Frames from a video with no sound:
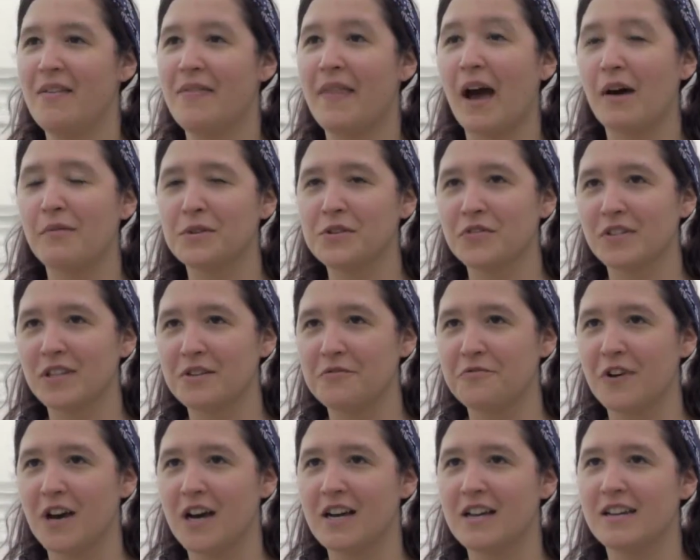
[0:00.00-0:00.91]
that was really
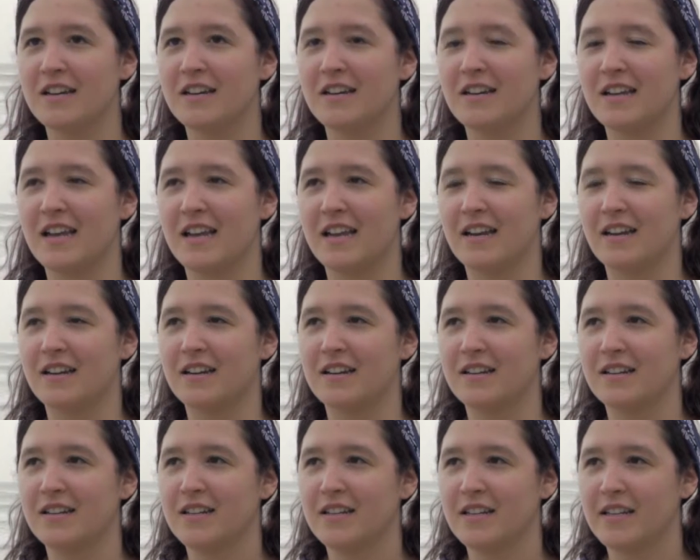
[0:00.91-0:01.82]
fun, and
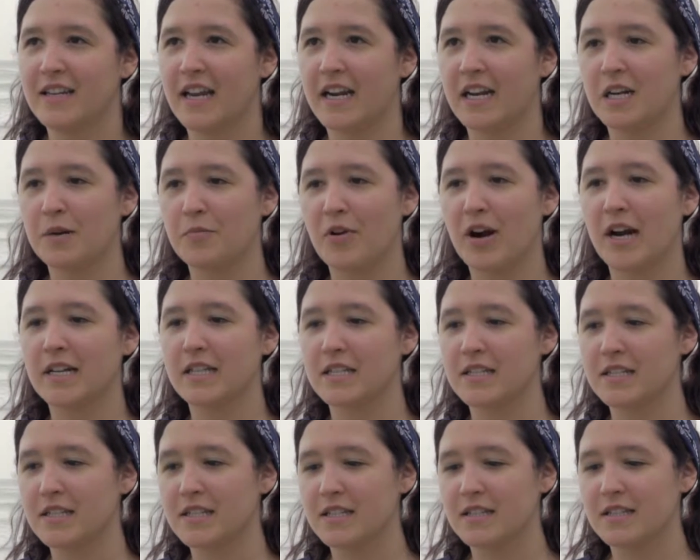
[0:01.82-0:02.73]
getting to
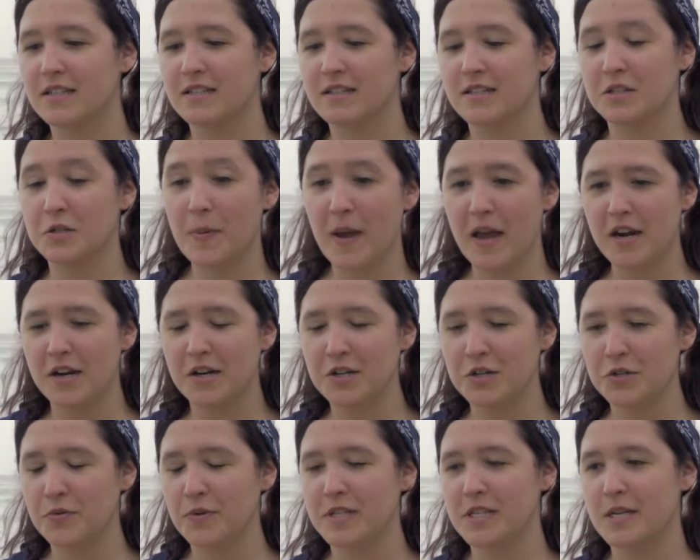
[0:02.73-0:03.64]
practice
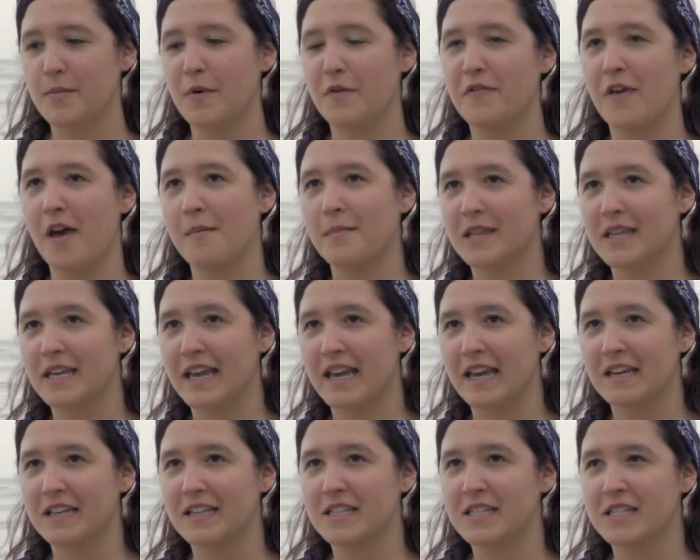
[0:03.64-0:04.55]
Spanish with some of them and the
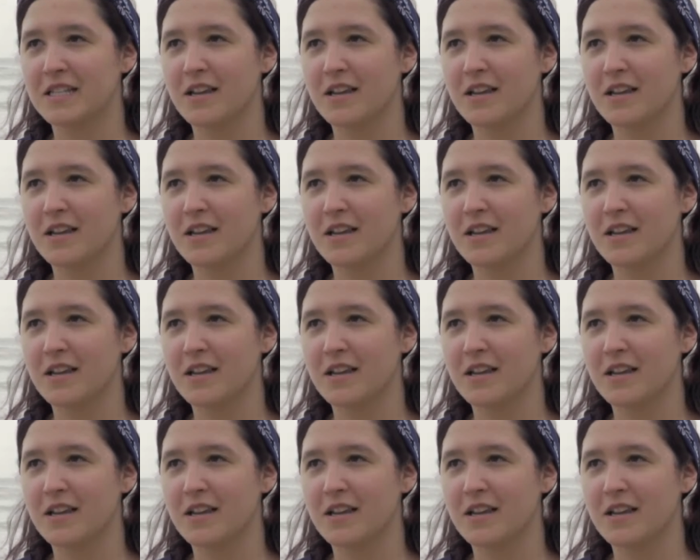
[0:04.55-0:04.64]
kids.